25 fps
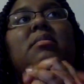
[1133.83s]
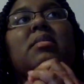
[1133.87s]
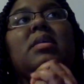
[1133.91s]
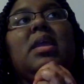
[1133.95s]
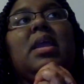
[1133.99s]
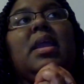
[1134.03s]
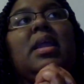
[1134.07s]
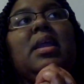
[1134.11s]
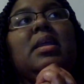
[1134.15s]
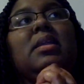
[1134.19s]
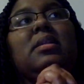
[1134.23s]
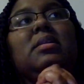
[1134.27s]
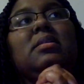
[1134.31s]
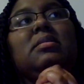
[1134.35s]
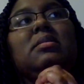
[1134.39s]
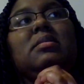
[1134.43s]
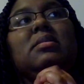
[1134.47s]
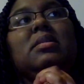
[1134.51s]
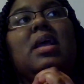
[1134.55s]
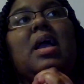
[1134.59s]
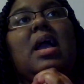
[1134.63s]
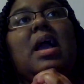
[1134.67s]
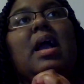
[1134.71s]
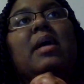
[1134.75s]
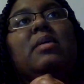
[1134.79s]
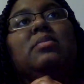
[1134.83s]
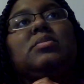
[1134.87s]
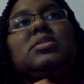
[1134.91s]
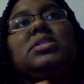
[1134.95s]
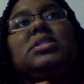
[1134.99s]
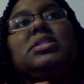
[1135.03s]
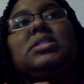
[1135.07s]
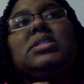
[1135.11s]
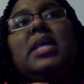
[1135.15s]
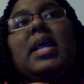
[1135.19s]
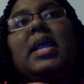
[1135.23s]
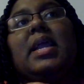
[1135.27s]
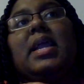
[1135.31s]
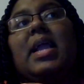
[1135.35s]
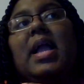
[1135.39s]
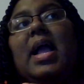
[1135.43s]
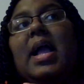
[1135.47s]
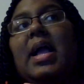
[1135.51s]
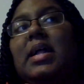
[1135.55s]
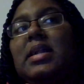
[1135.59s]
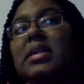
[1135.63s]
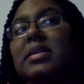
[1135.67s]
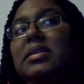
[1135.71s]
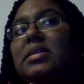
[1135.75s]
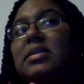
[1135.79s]
And I was just like,
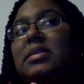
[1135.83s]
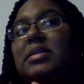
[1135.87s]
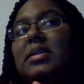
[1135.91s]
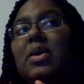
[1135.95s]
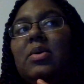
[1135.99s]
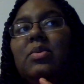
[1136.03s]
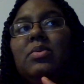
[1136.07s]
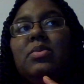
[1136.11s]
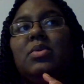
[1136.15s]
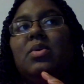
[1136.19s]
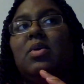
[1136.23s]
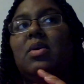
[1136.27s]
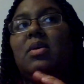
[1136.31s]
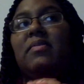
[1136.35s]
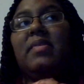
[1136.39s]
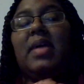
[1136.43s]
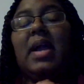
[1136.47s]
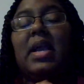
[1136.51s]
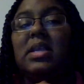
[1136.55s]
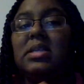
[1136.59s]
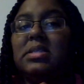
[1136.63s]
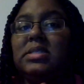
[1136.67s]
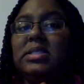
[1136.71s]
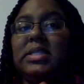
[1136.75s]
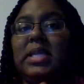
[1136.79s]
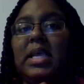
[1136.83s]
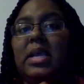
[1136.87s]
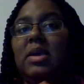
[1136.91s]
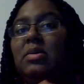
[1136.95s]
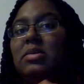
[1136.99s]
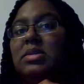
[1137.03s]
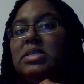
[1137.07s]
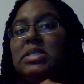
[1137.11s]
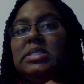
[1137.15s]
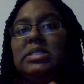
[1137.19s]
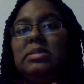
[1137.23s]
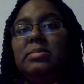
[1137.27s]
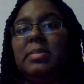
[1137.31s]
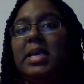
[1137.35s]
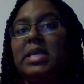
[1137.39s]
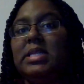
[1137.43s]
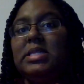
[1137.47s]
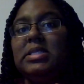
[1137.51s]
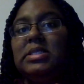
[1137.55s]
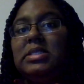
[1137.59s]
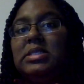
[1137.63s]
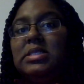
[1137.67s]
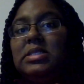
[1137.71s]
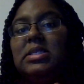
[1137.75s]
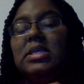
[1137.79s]
I don't know if I can stay on this
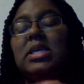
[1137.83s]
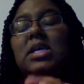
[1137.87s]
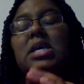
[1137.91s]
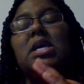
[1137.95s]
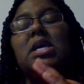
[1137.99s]
medicine.